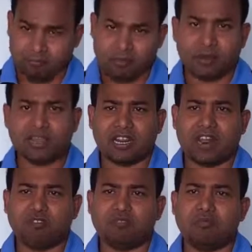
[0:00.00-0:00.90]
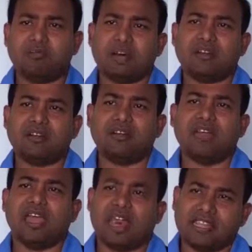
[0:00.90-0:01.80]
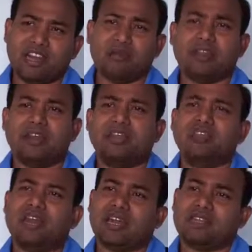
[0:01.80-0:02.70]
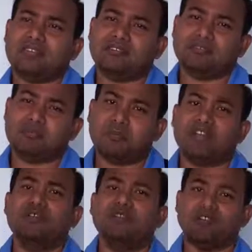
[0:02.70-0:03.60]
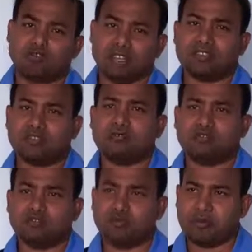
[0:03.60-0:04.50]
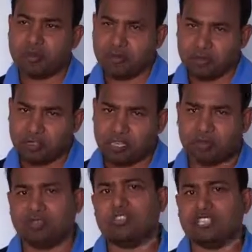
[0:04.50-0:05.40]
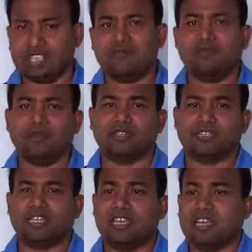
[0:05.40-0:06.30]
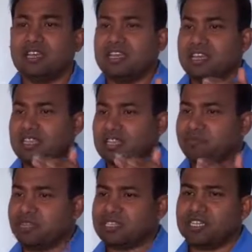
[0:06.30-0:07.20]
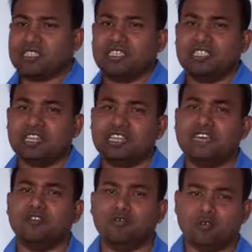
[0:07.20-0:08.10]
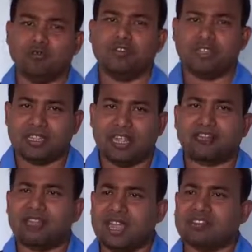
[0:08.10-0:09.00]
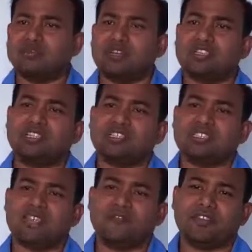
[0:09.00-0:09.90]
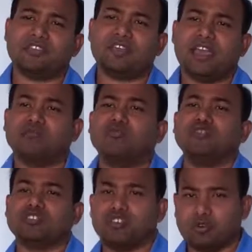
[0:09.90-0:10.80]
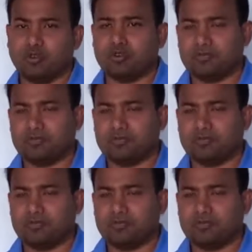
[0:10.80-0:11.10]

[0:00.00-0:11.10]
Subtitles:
public cloud, but at the end of the day that is multiple users. So many people are using the same infrastructure. Here the infrastructure is dedicated to you. That's why it is the safest and more secure.